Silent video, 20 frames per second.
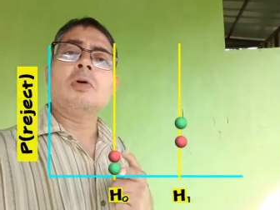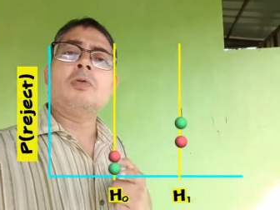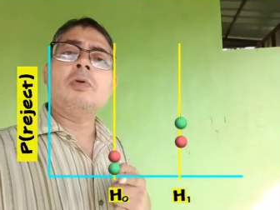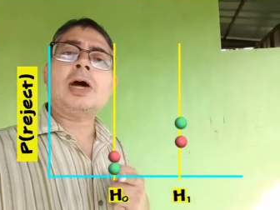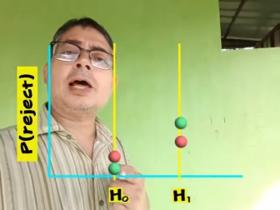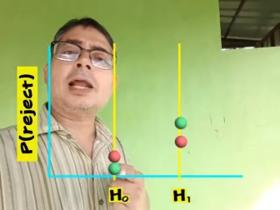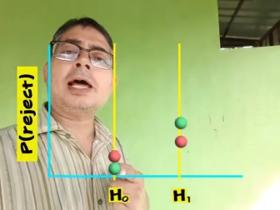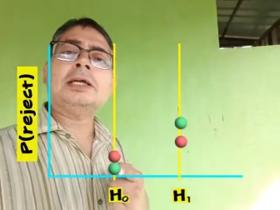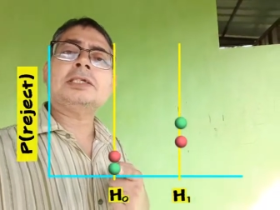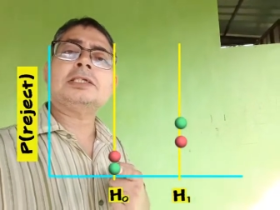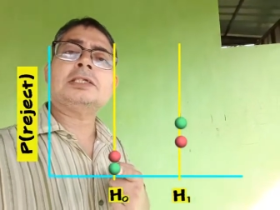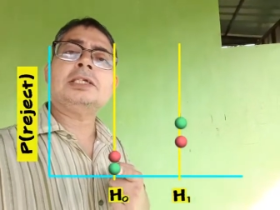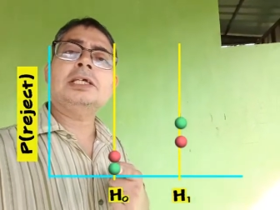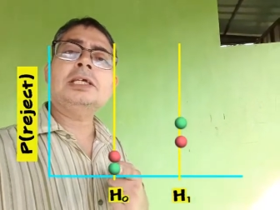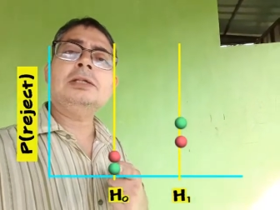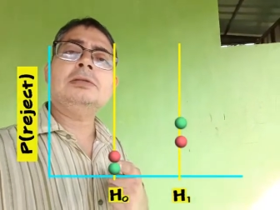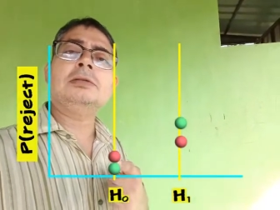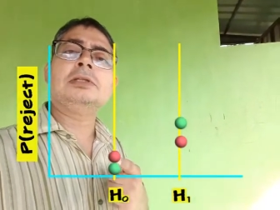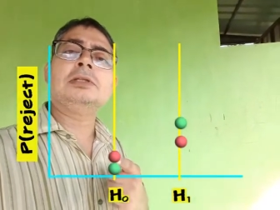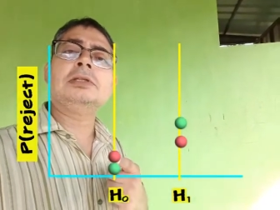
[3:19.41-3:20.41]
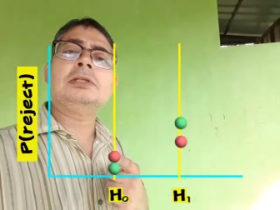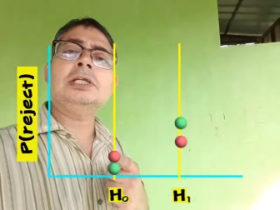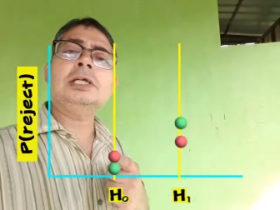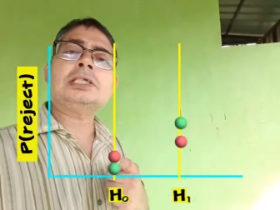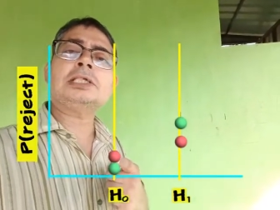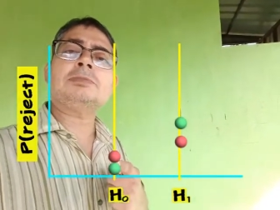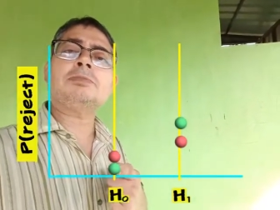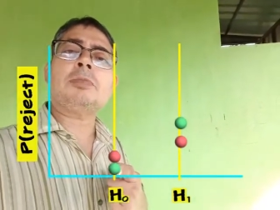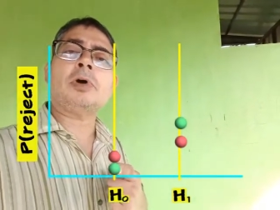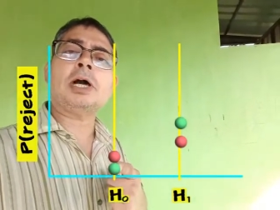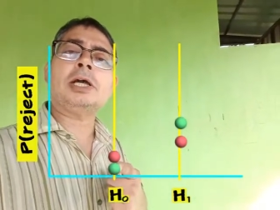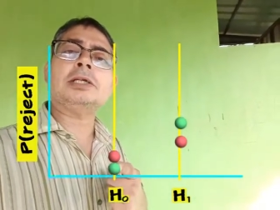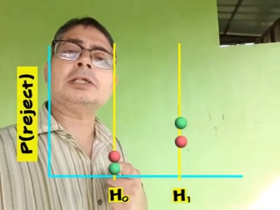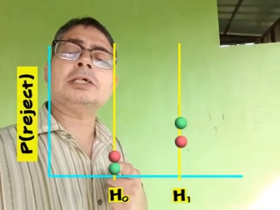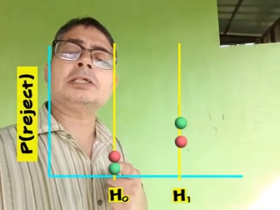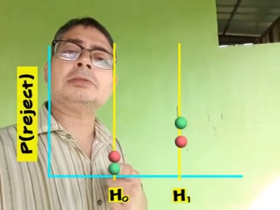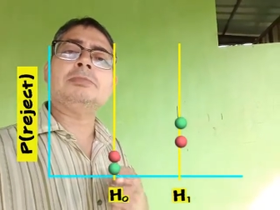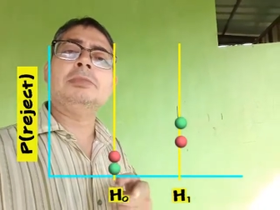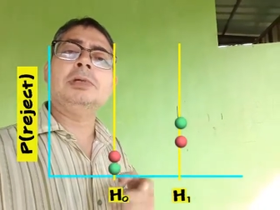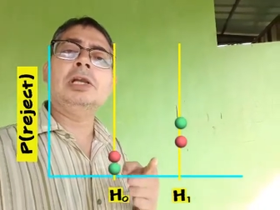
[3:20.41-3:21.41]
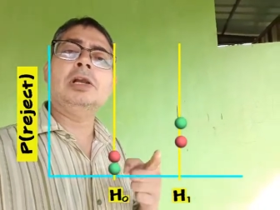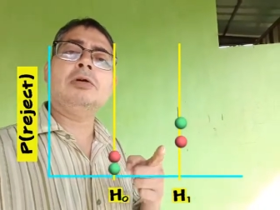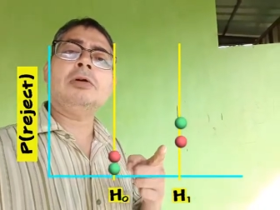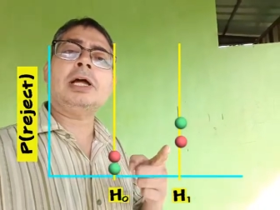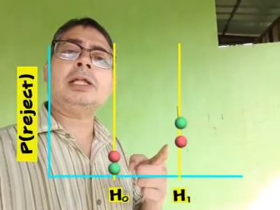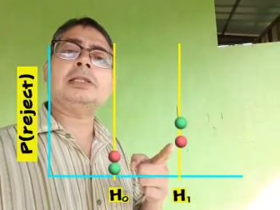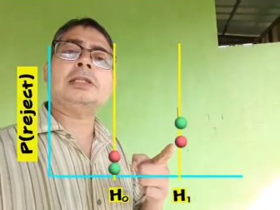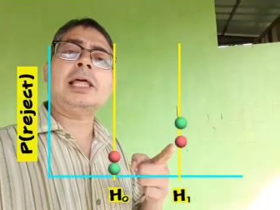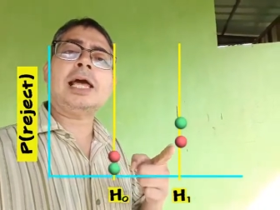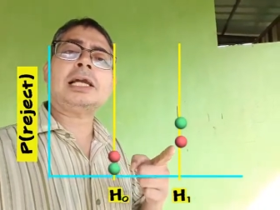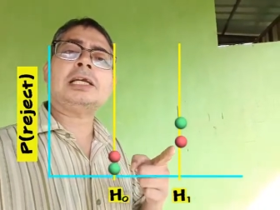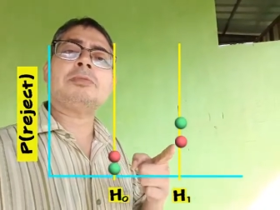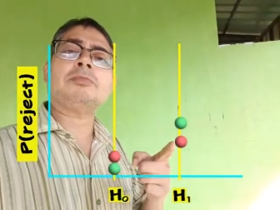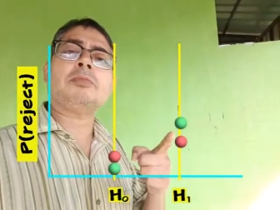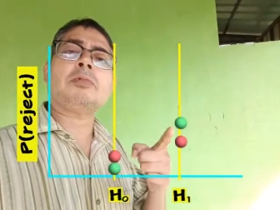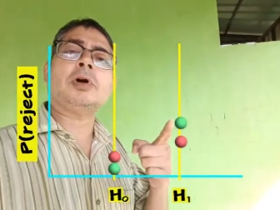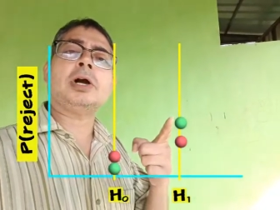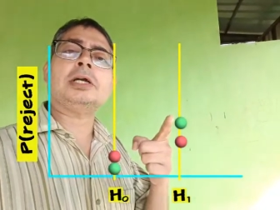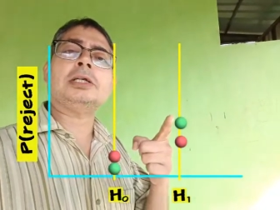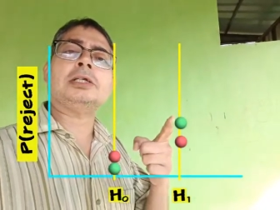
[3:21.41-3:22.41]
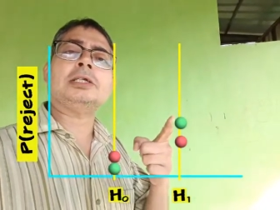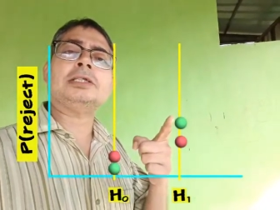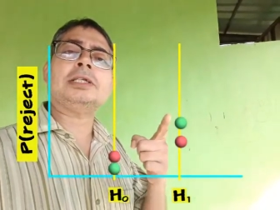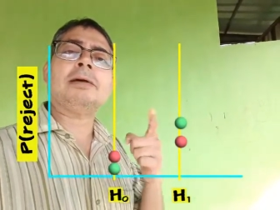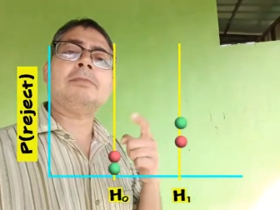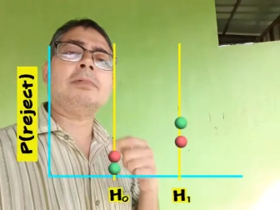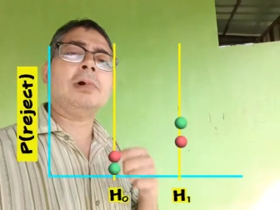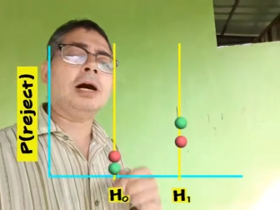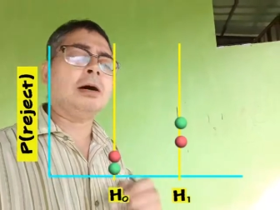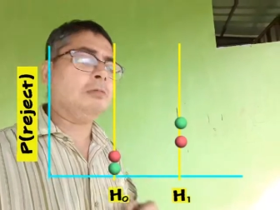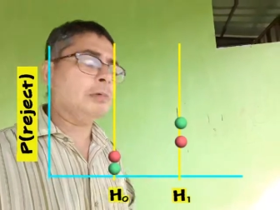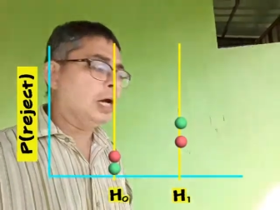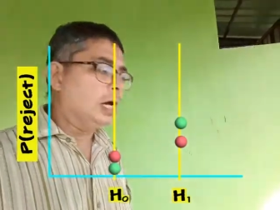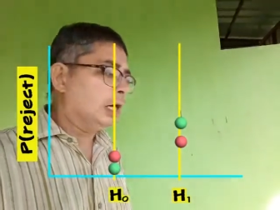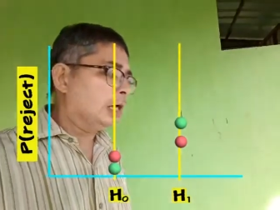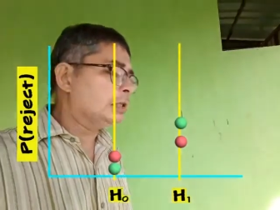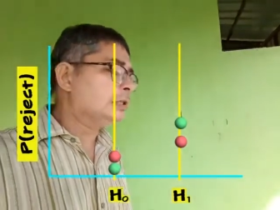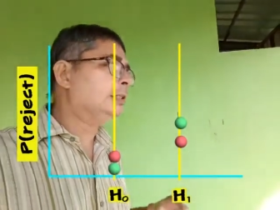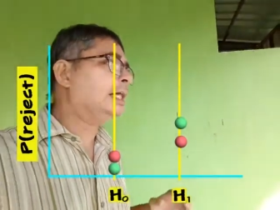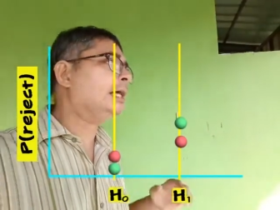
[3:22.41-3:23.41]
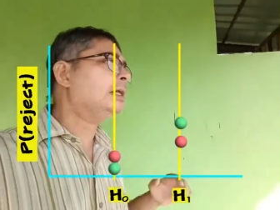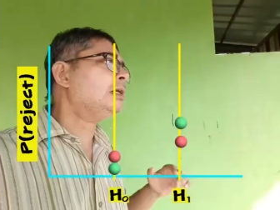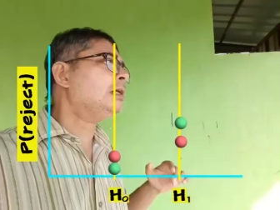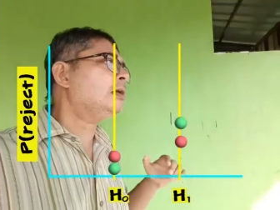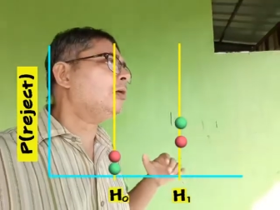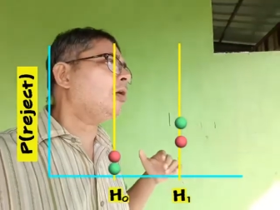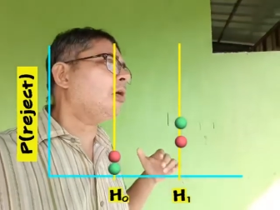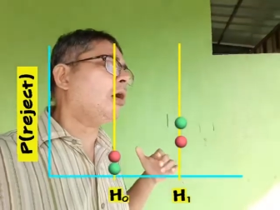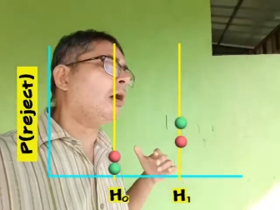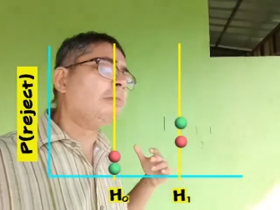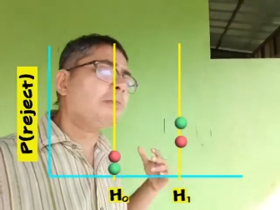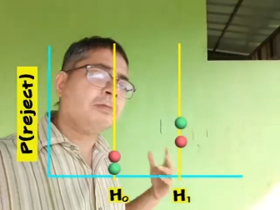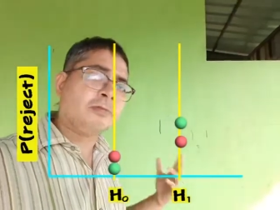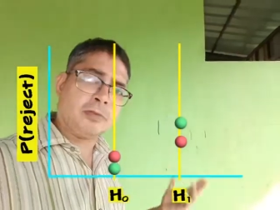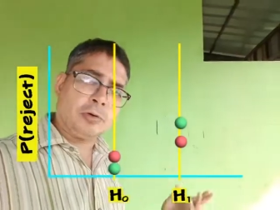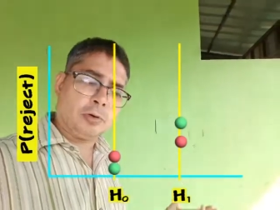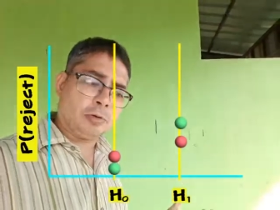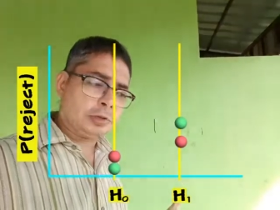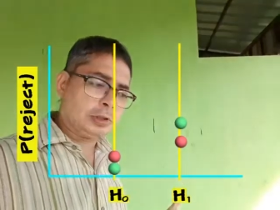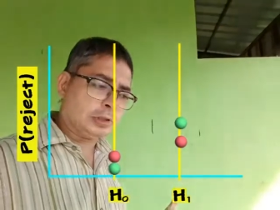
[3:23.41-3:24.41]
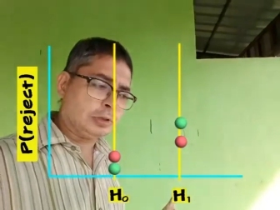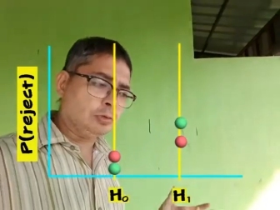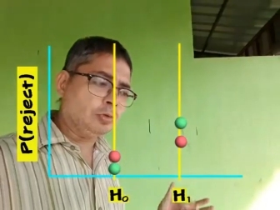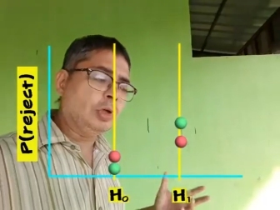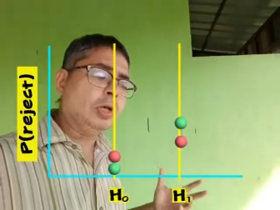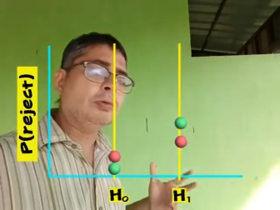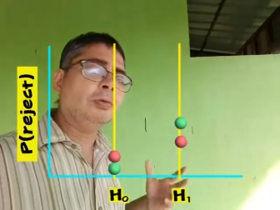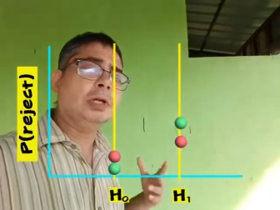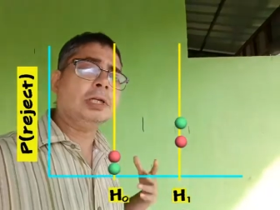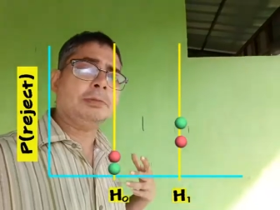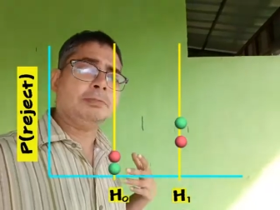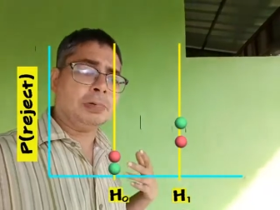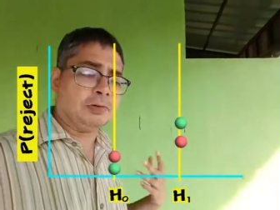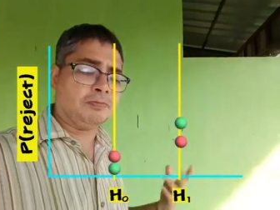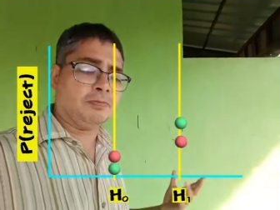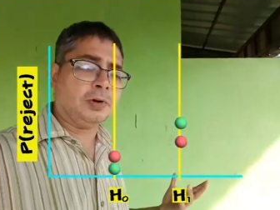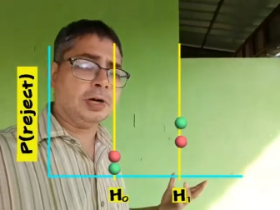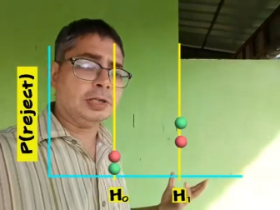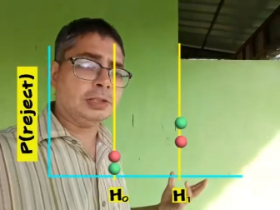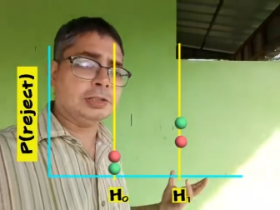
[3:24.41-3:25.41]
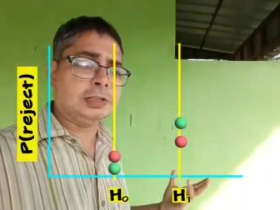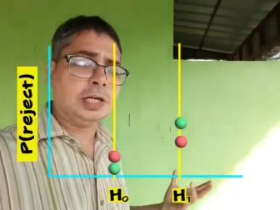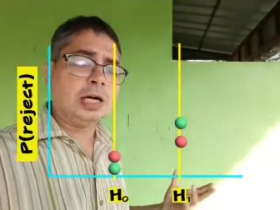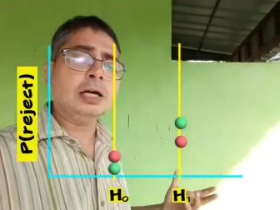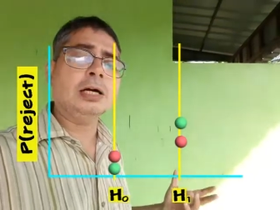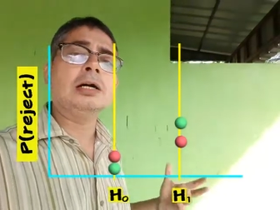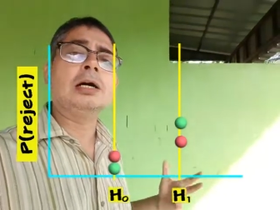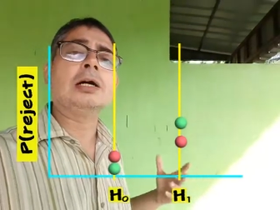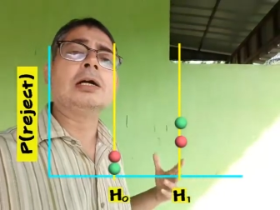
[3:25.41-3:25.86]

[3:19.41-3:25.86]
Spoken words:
where I see this point is below and that point is above, then of course we will prefer the